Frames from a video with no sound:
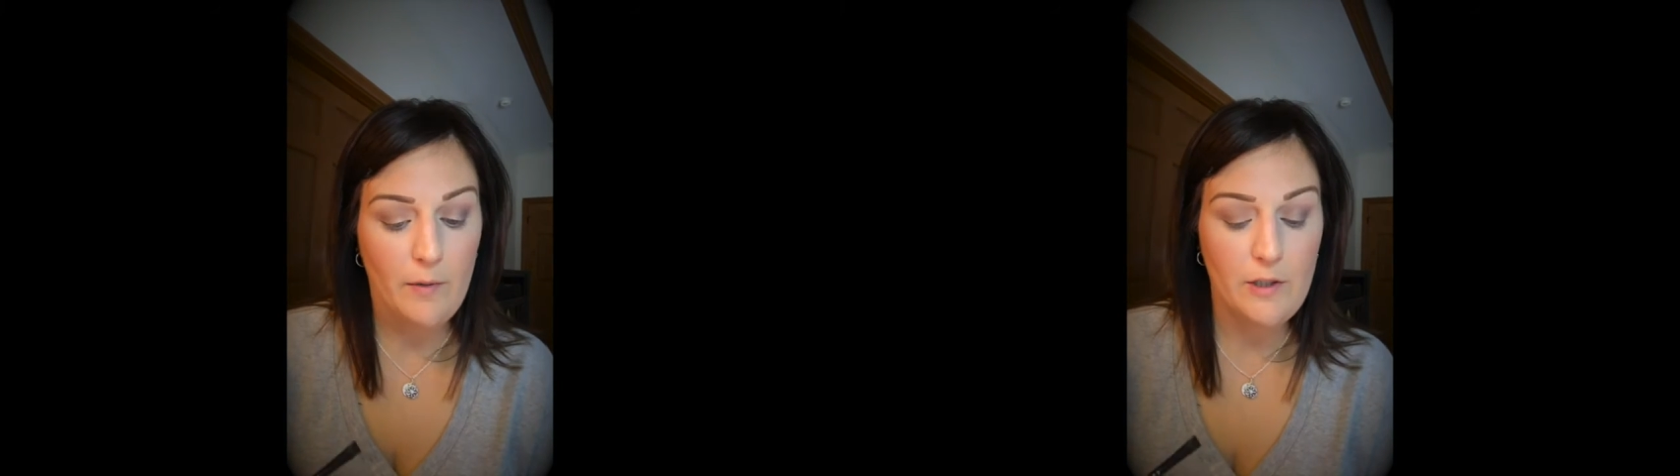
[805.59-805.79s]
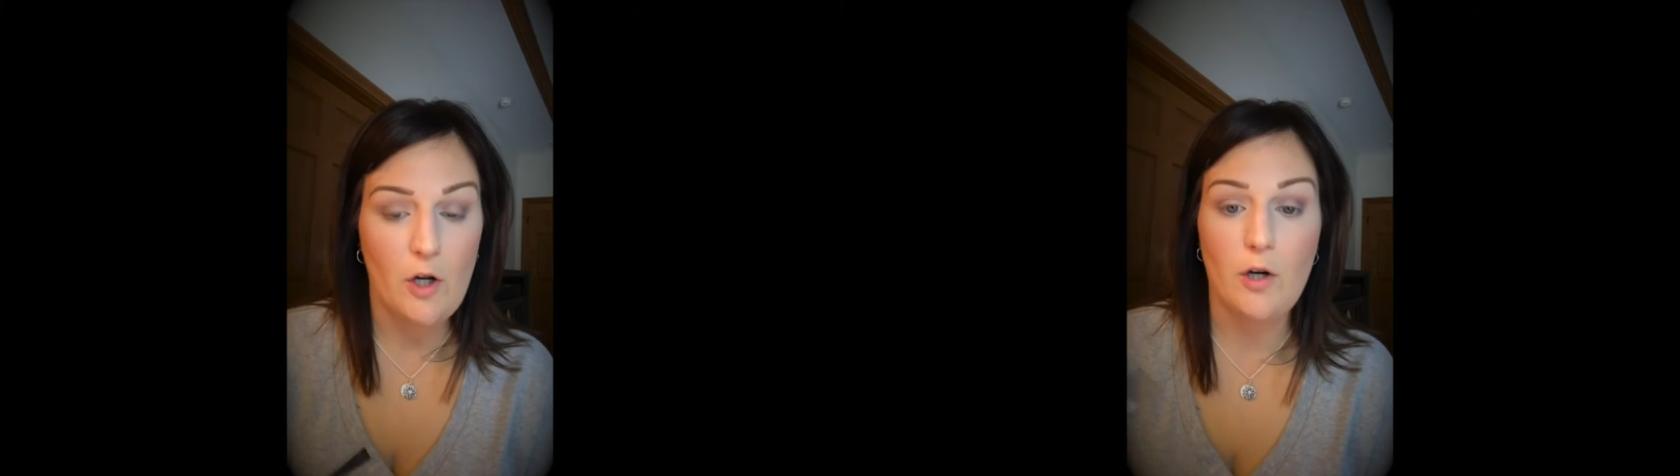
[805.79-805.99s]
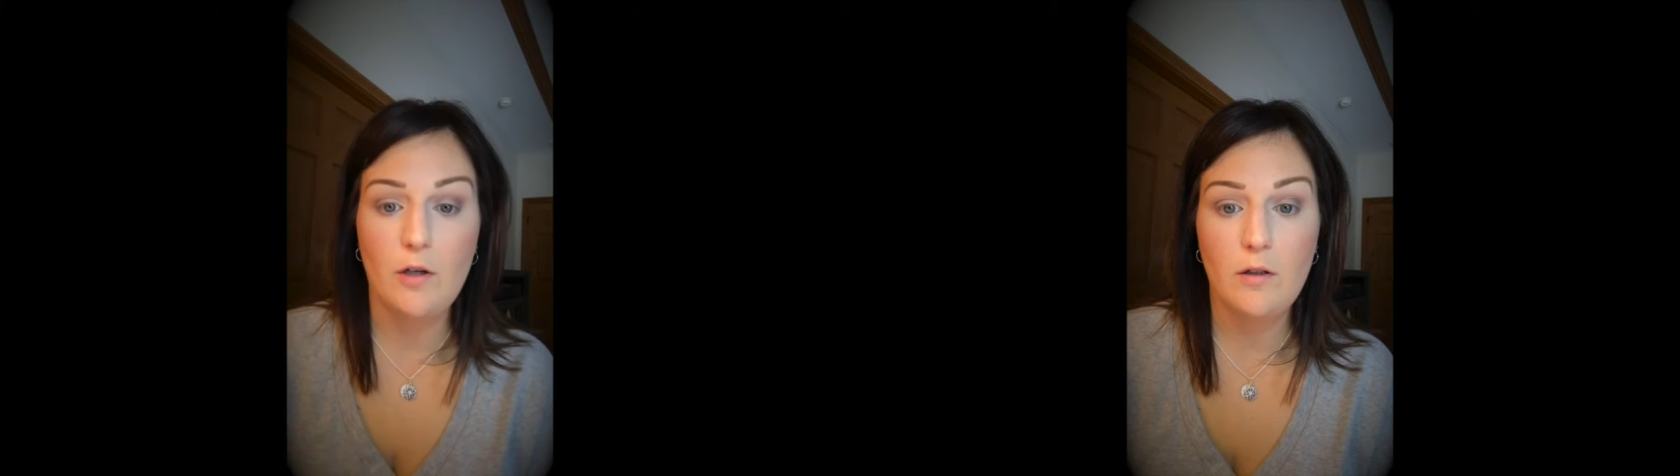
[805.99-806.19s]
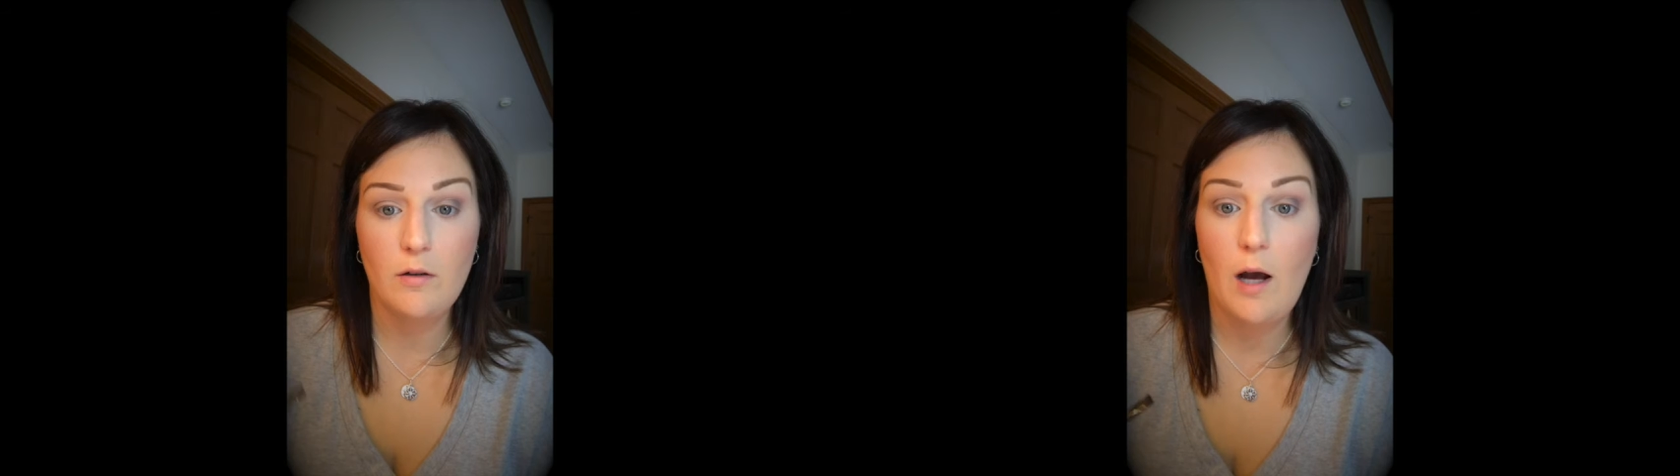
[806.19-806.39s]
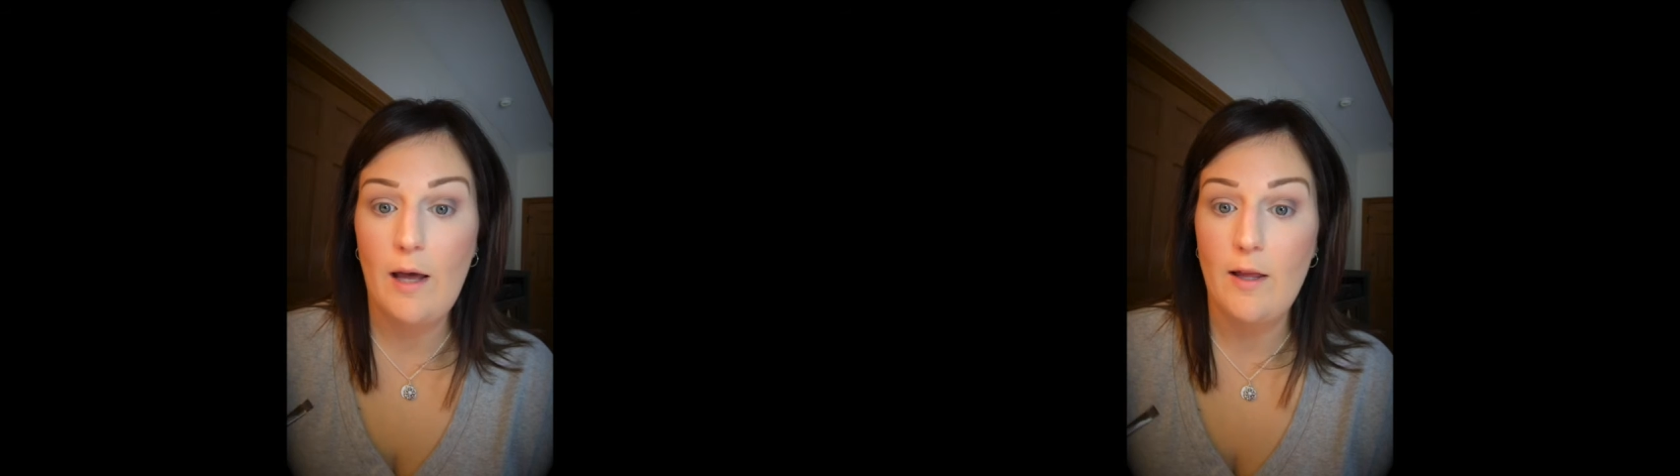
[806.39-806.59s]
a dark
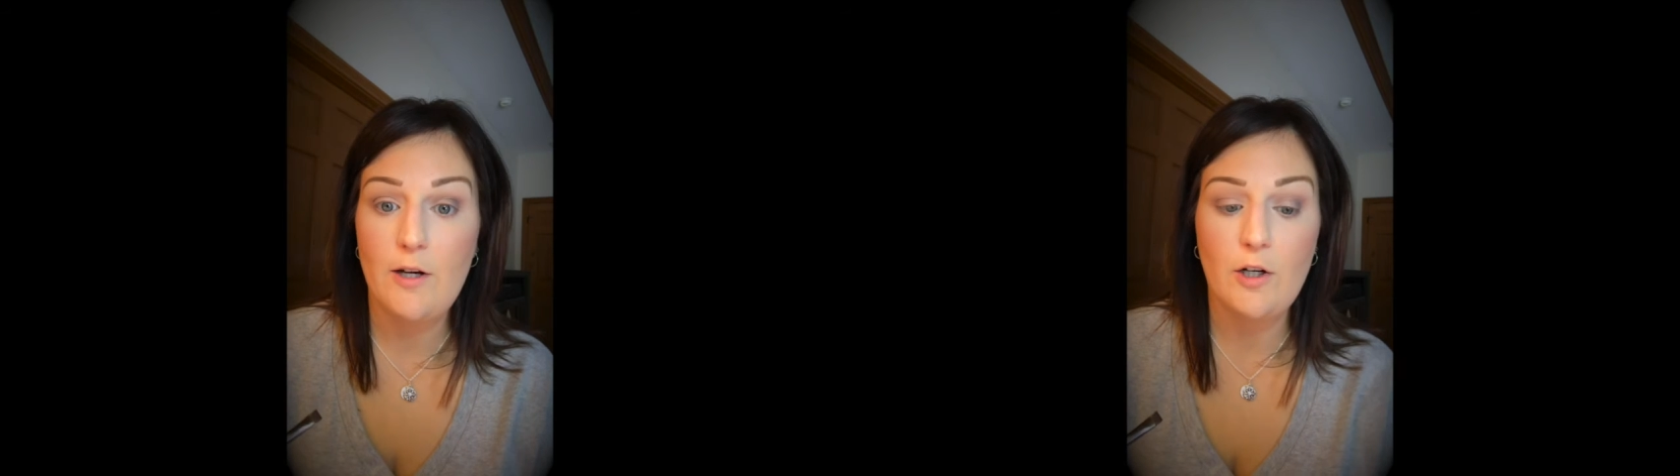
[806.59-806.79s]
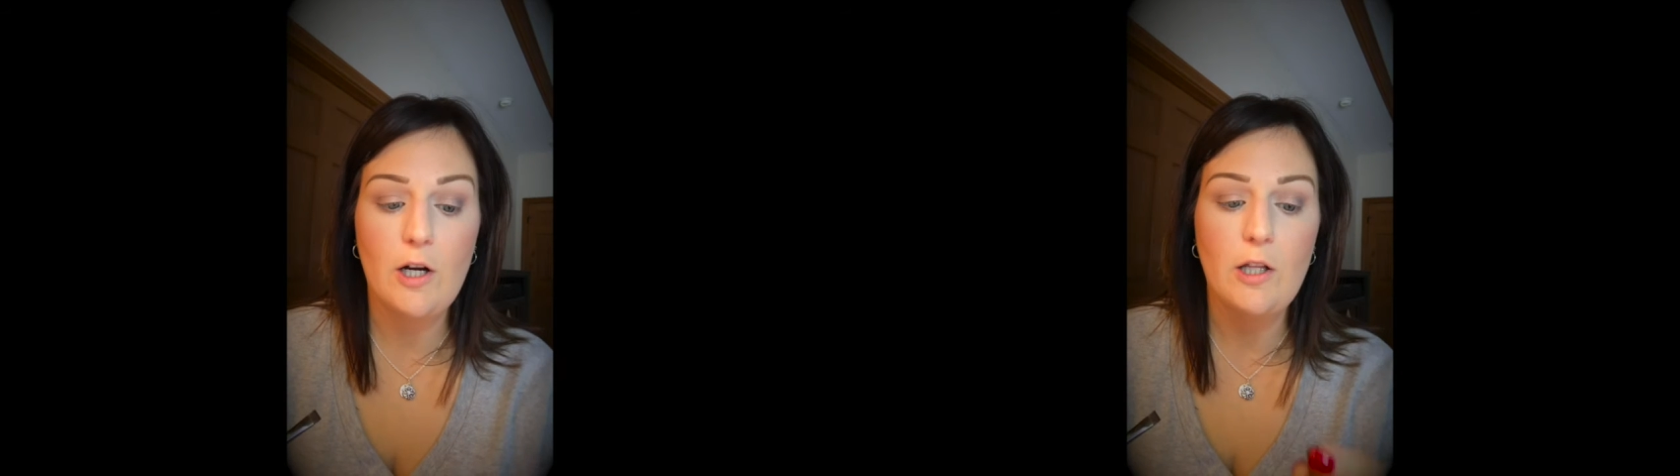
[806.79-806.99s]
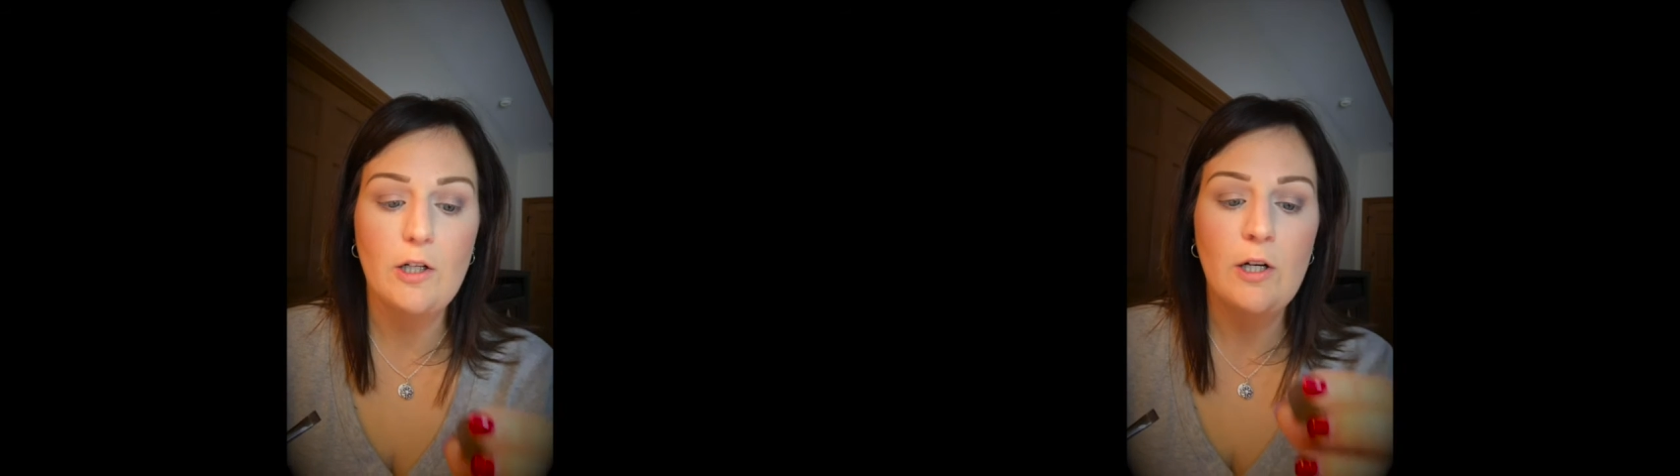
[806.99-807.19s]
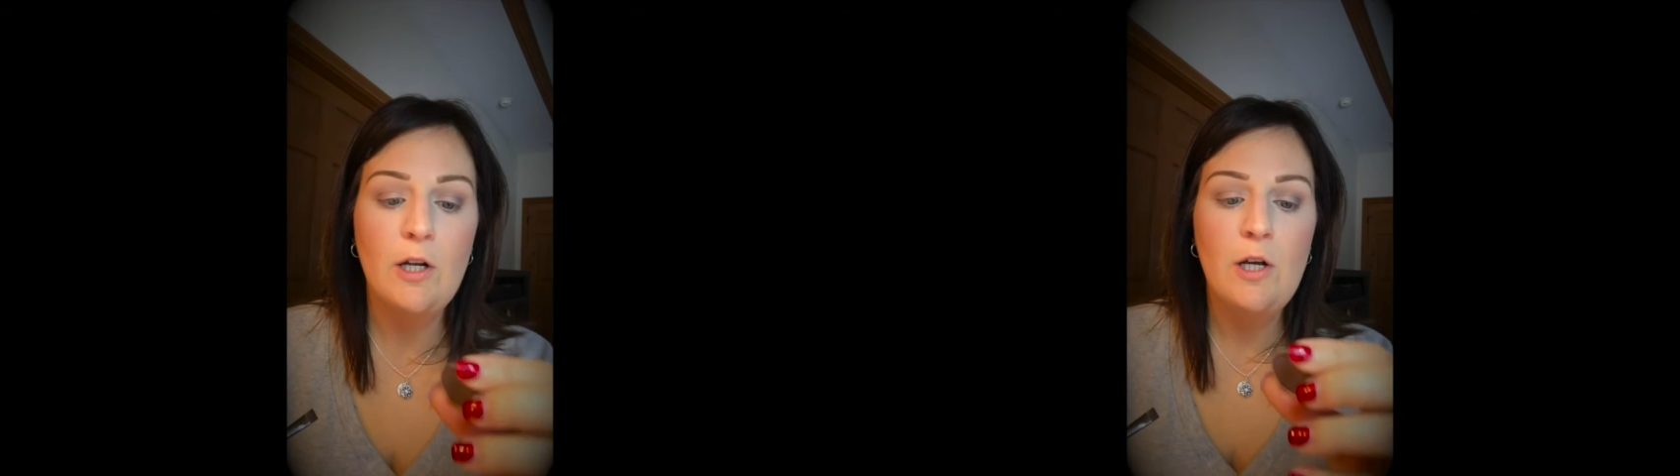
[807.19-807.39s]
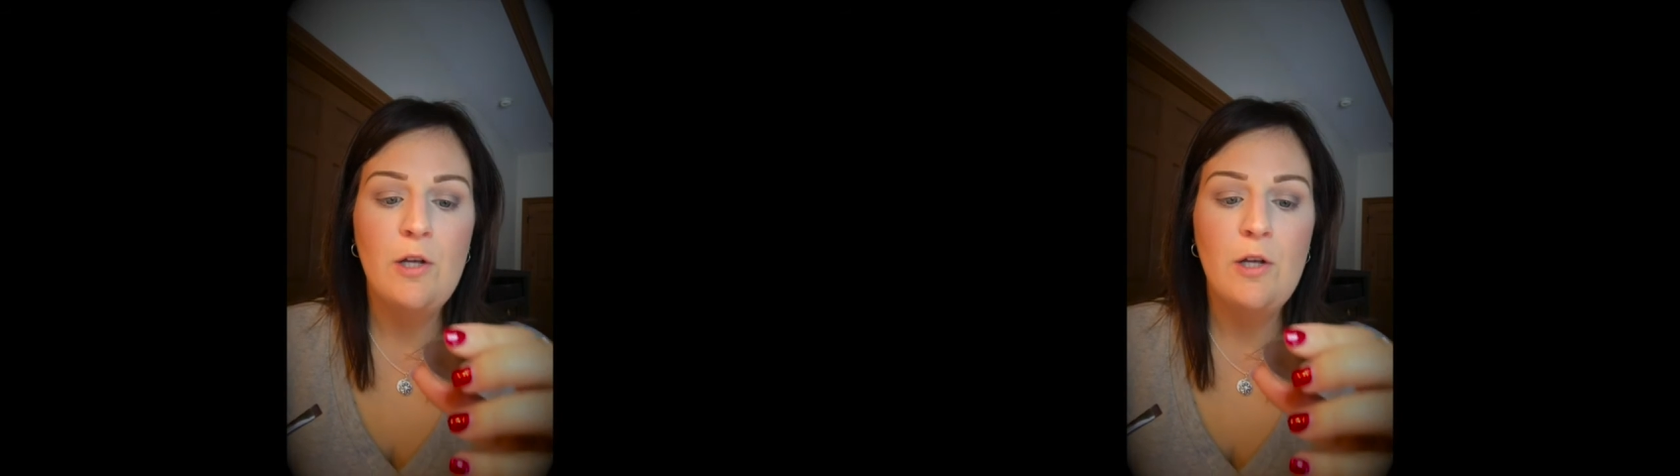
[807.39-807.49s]
eyeliner color.